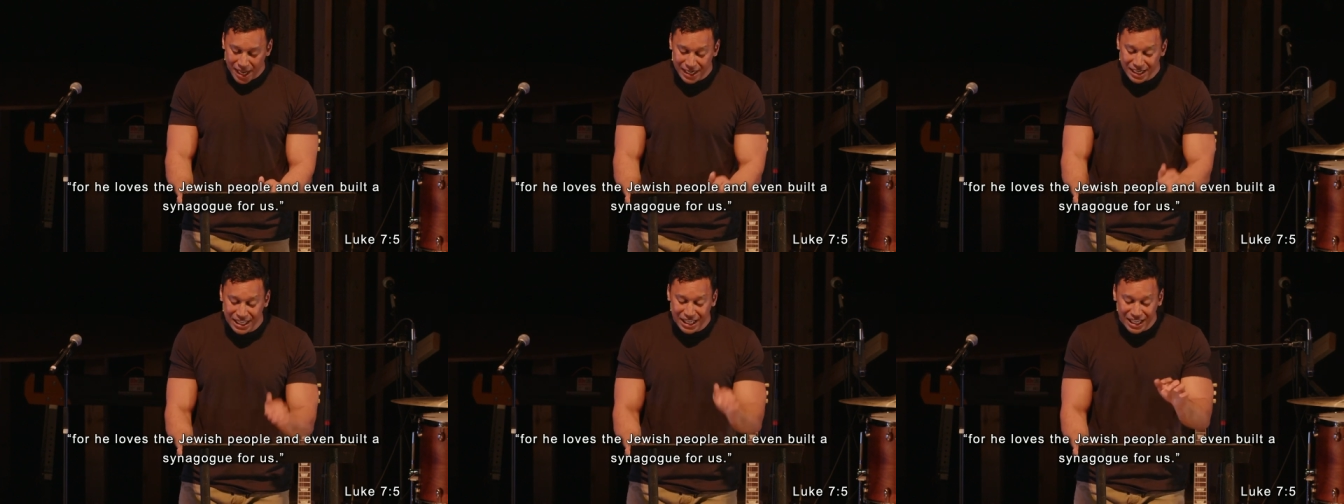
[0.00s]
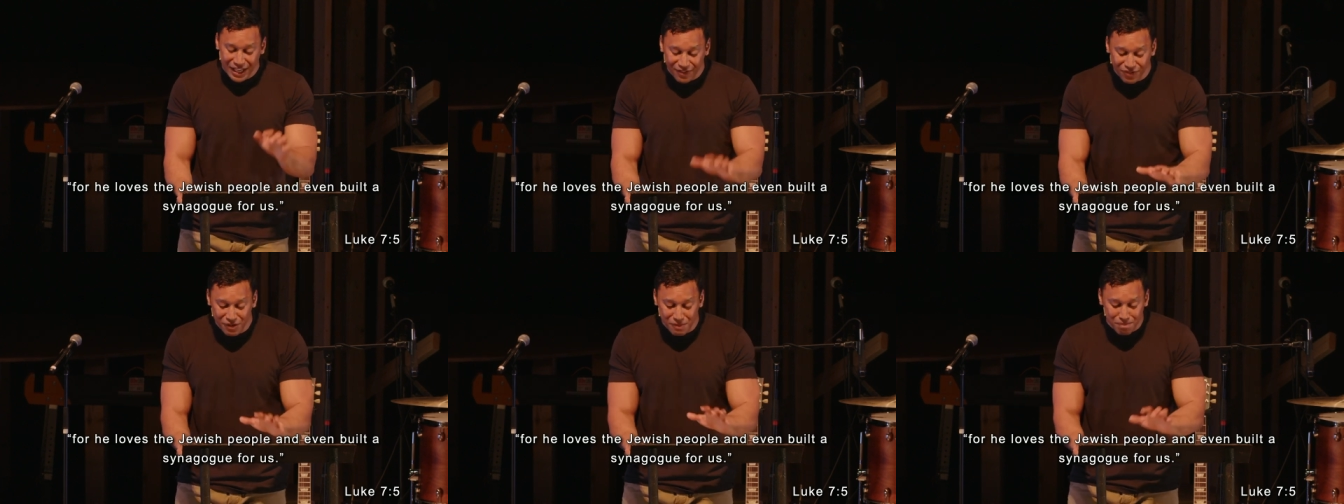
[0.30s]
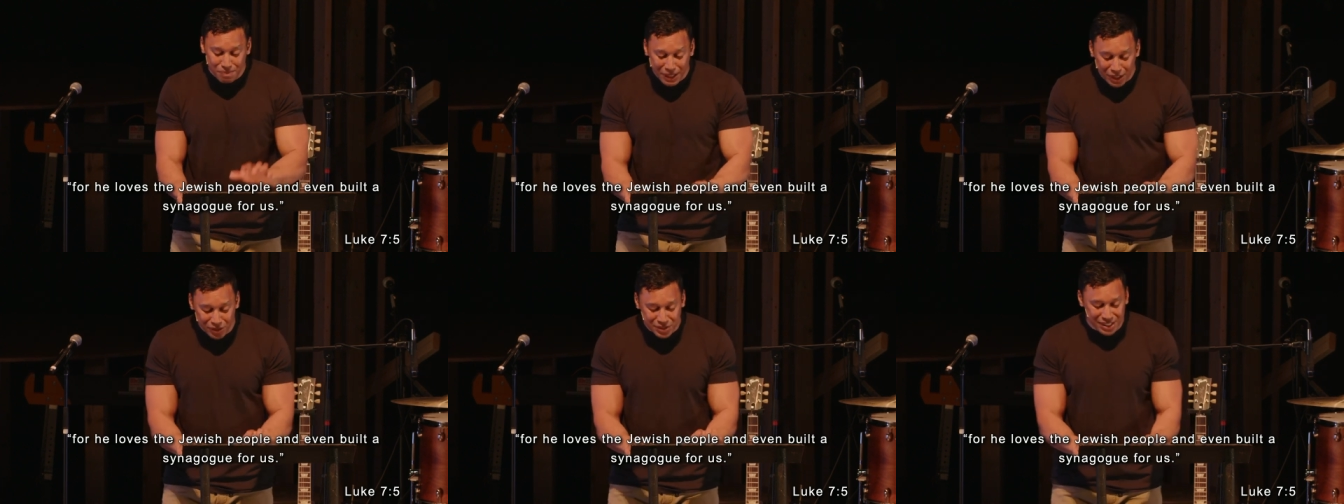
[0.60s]
and
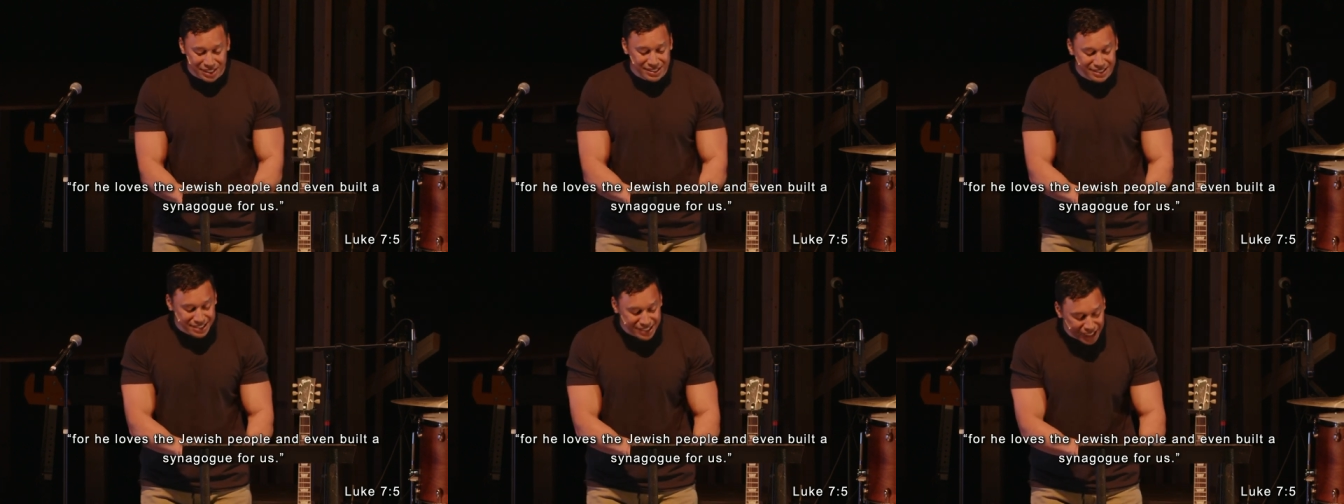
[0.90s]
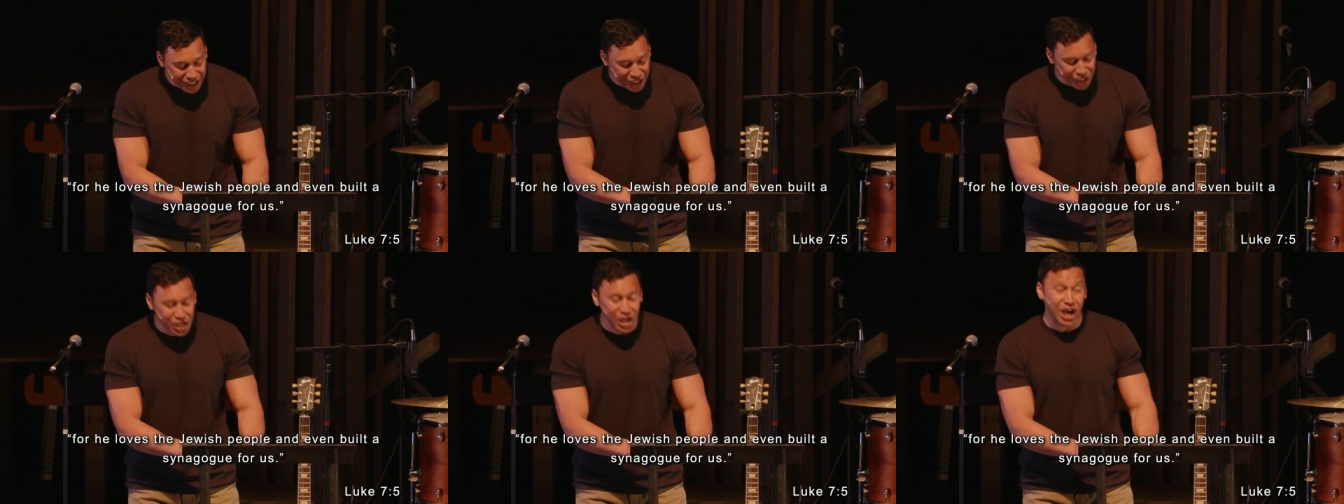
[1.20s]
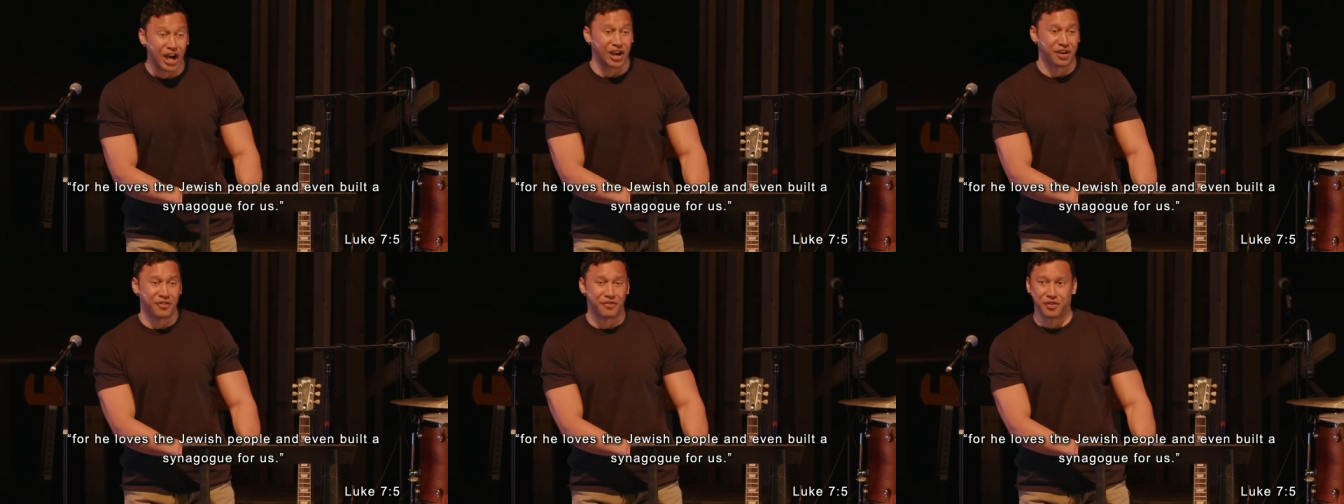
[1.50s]
even built a
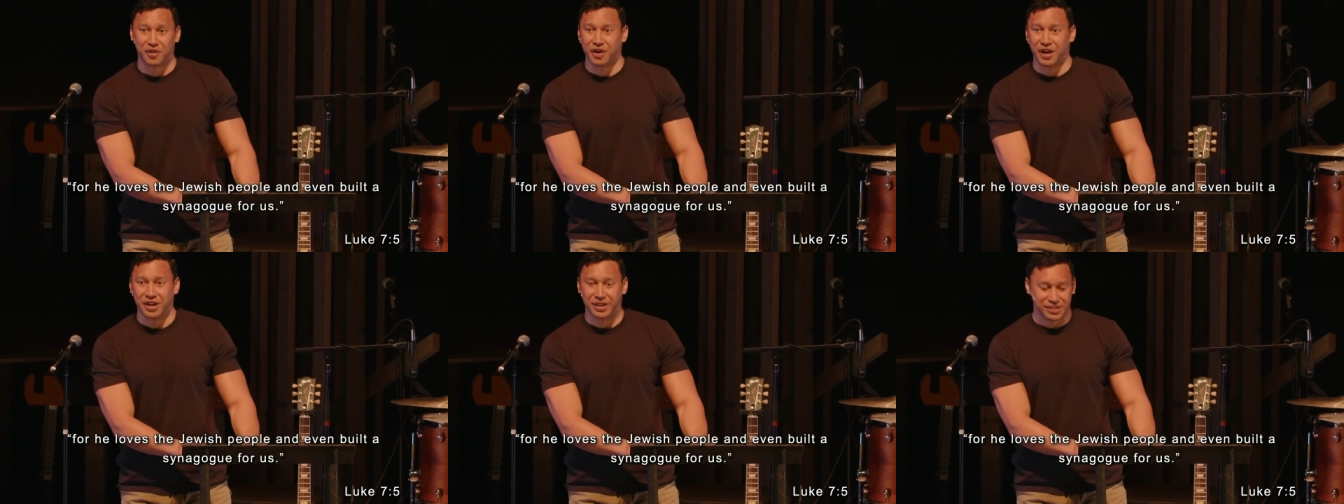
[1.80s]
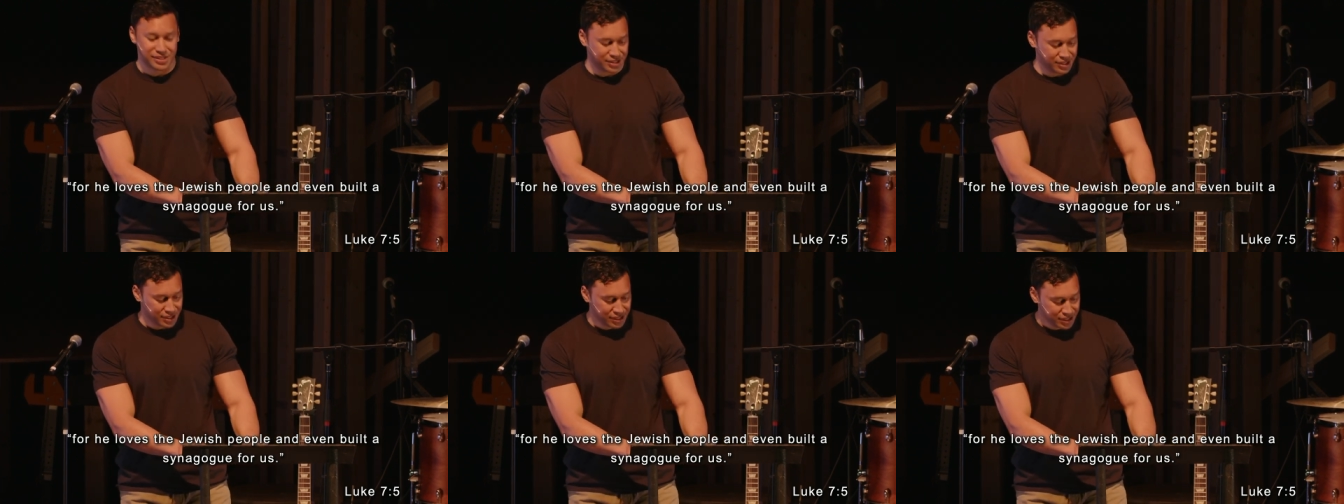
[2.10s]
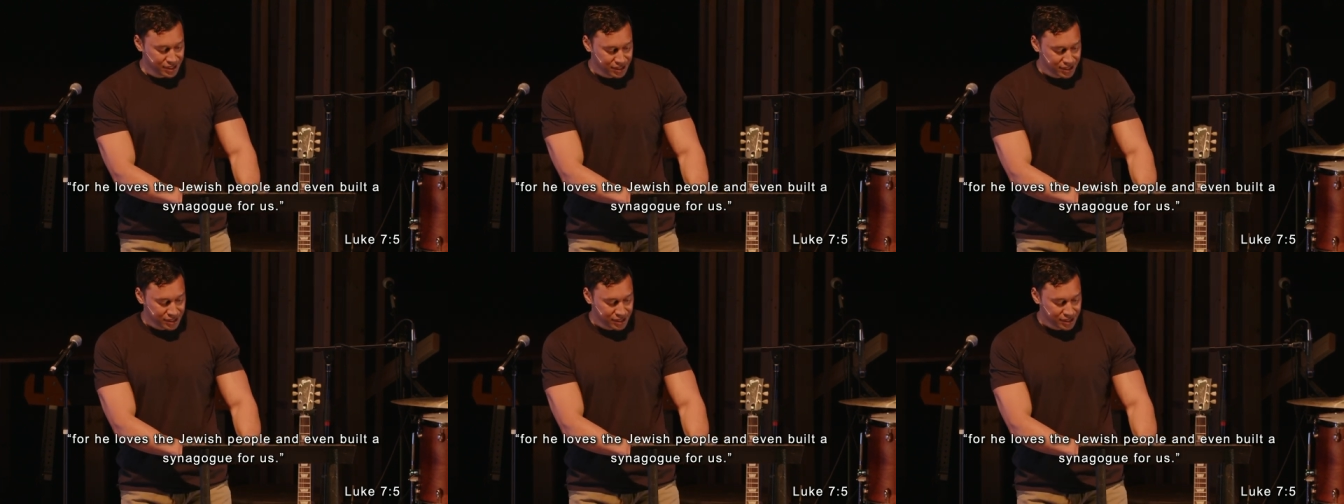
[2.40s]
synagogue for us.